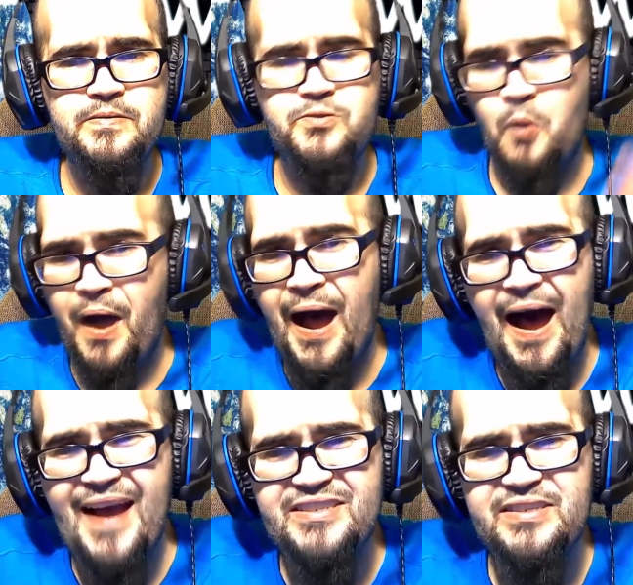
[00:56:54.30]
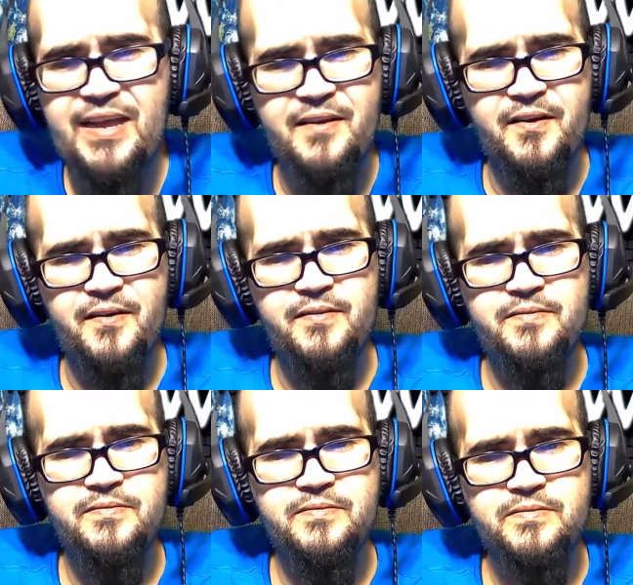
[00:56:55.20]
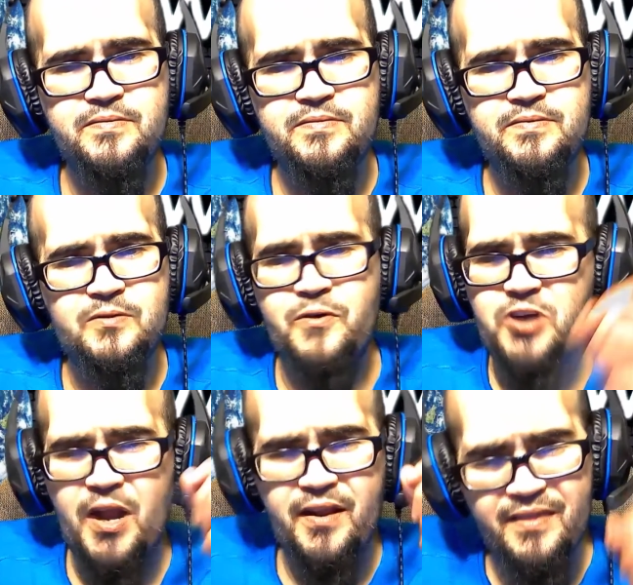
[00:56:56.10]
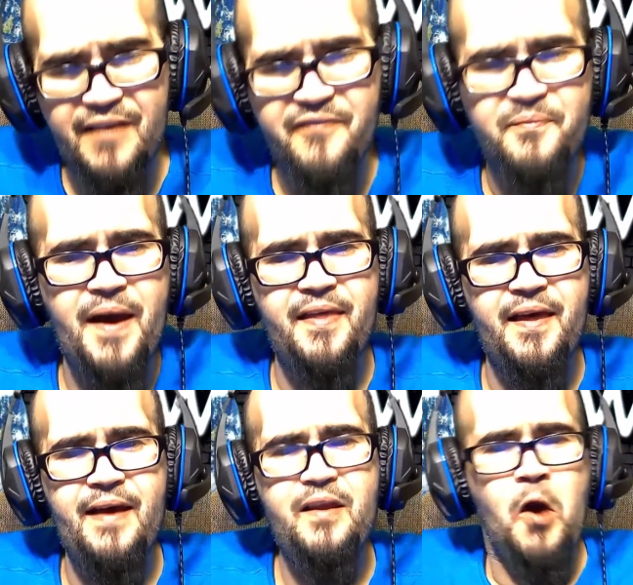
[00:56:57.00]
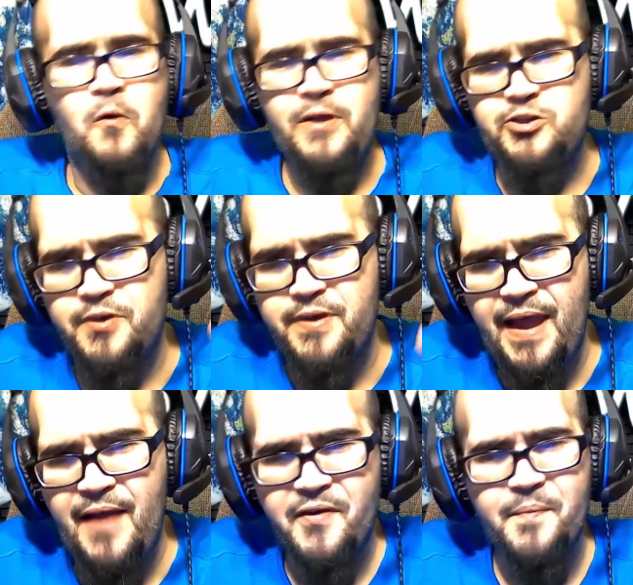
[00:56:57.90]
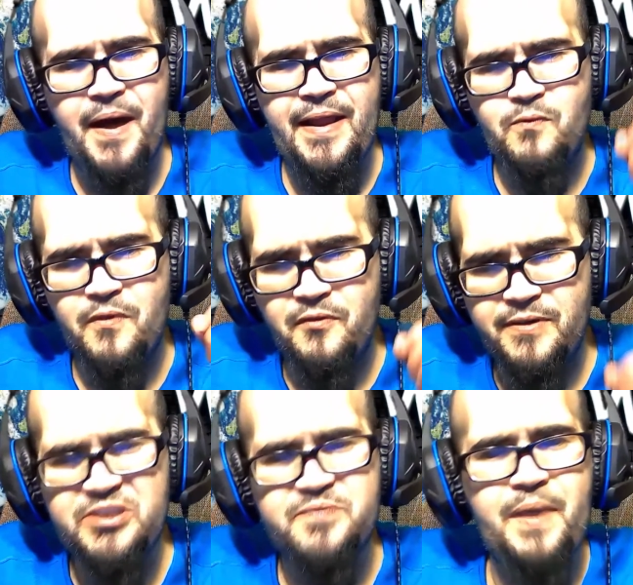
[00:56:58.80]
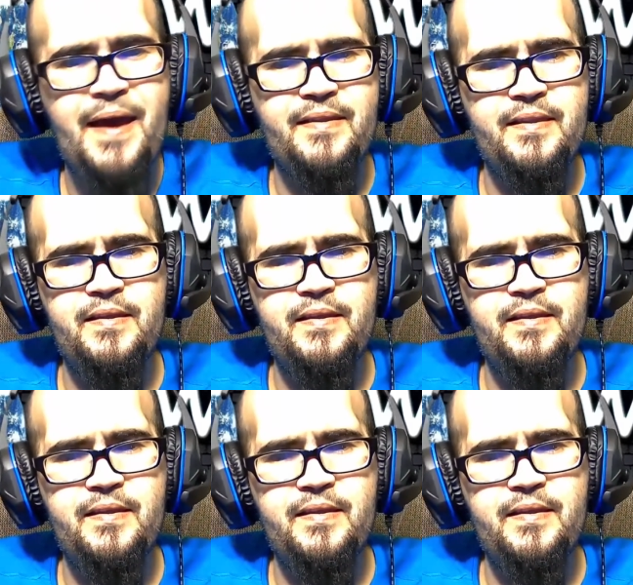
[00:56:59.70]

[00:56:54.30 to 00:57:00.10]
to a high standard. We try to live by that. We treat everybody with respect,